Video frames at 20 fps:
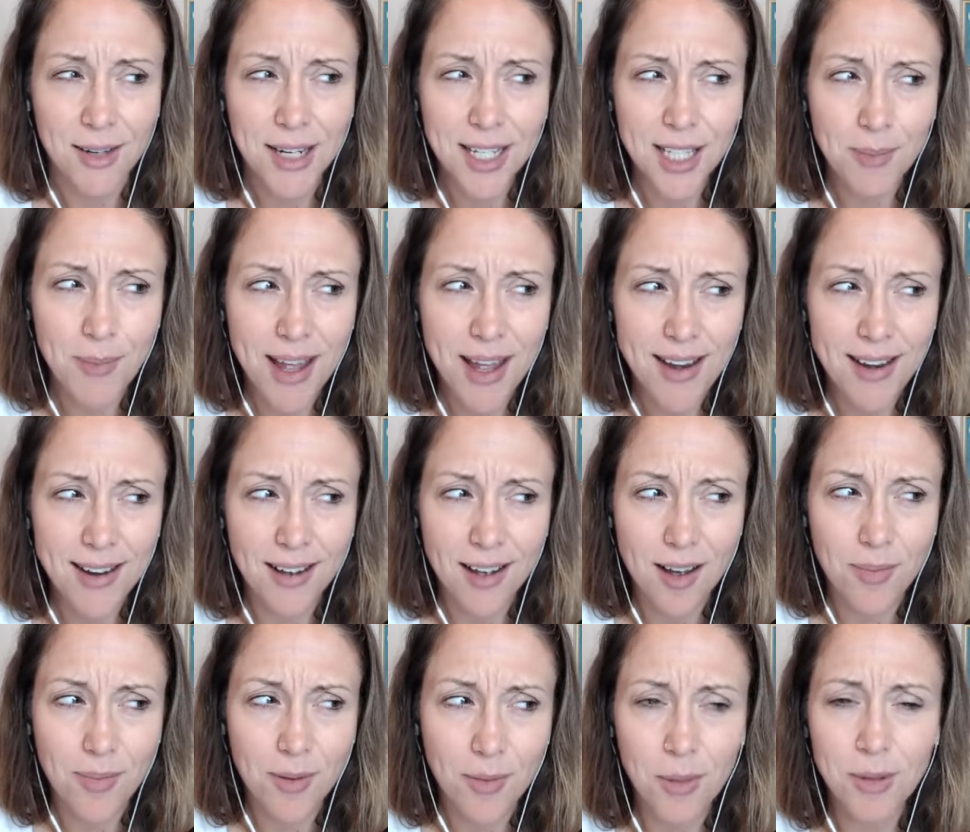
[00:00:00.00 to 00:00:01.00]
we spend a
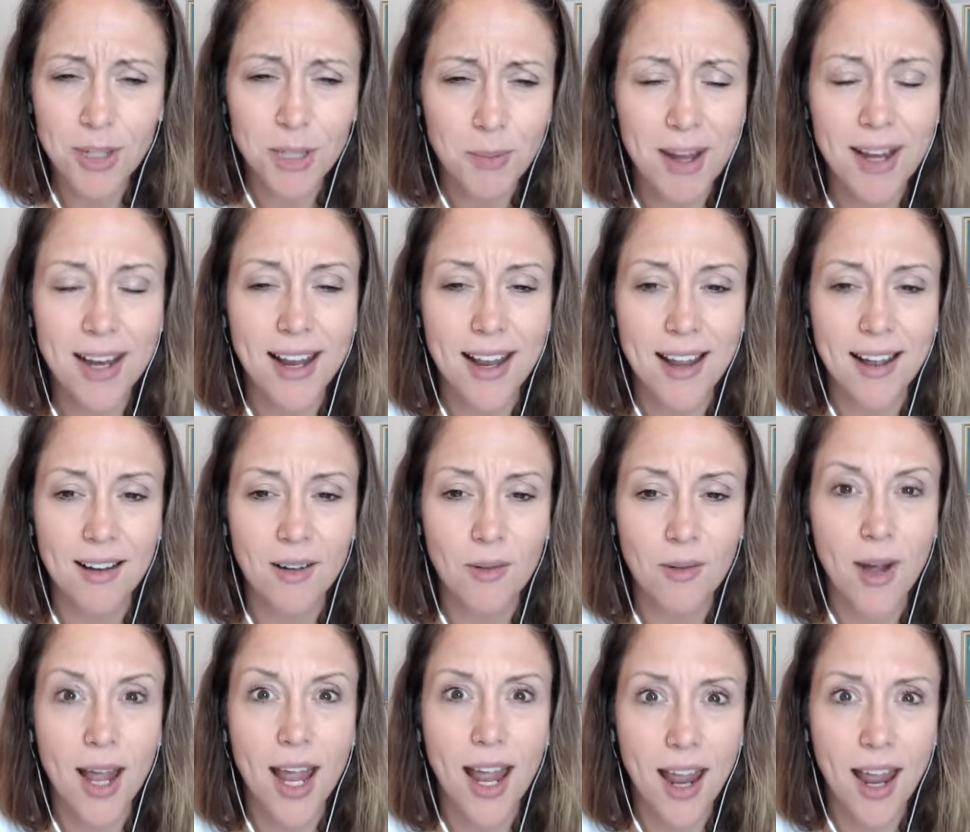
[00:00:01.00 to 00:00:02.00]
couple we were spending
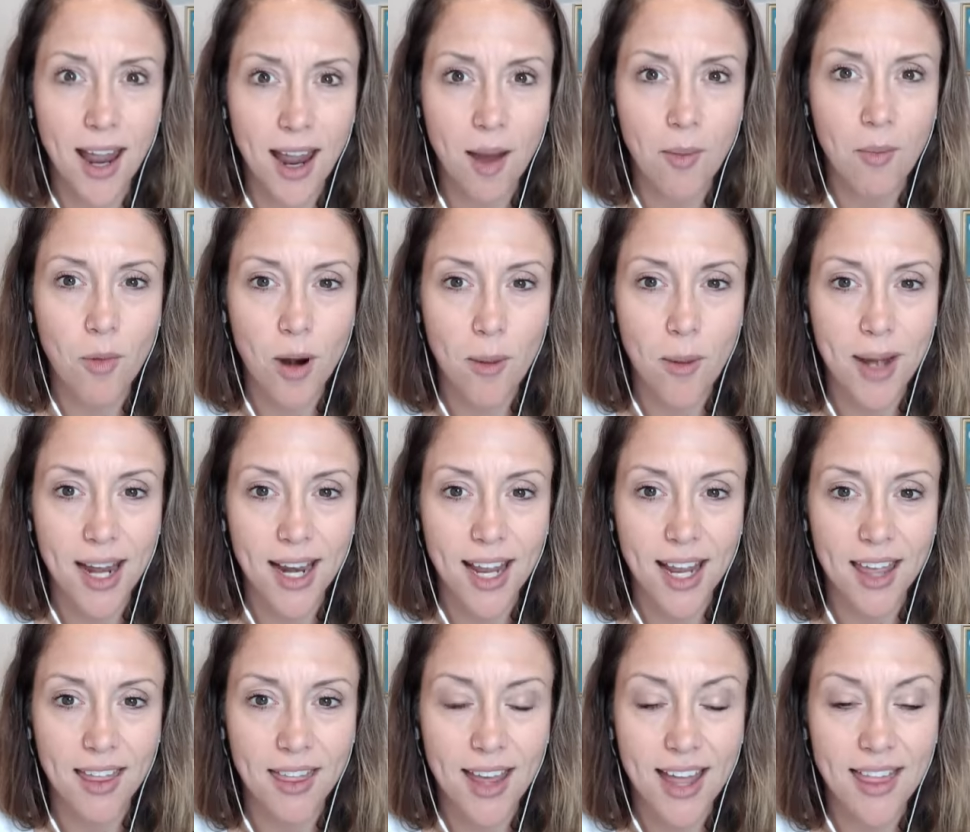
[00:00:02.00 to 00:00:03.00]
way more
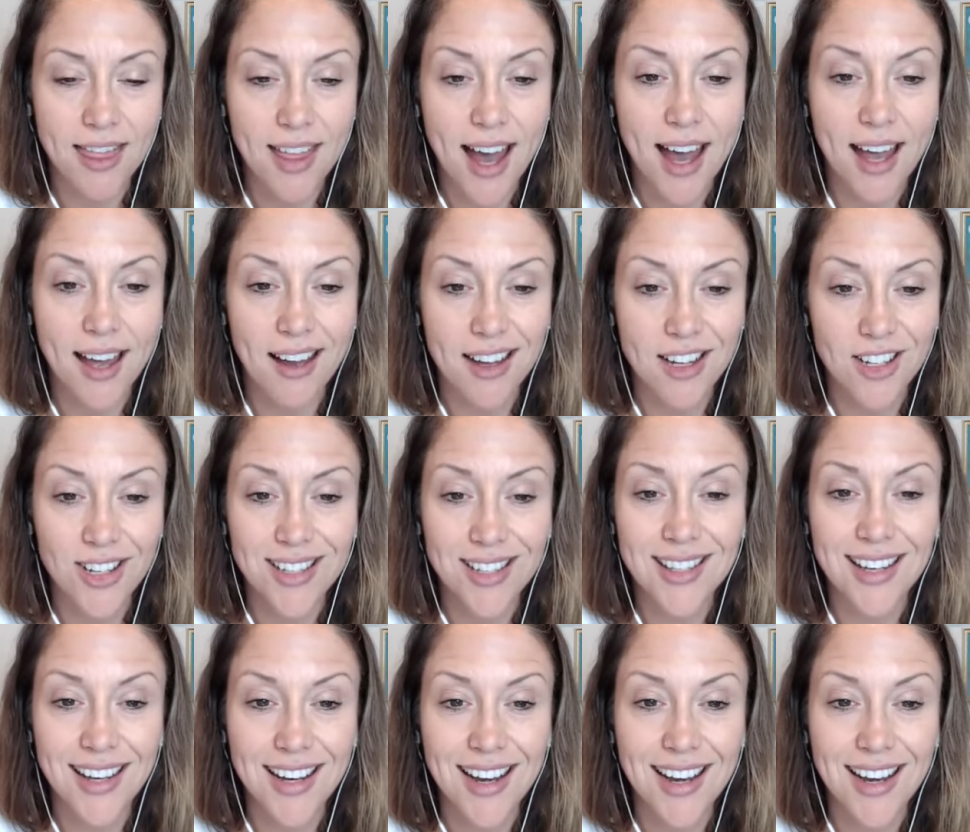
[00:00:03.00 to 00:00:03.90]
money than that on just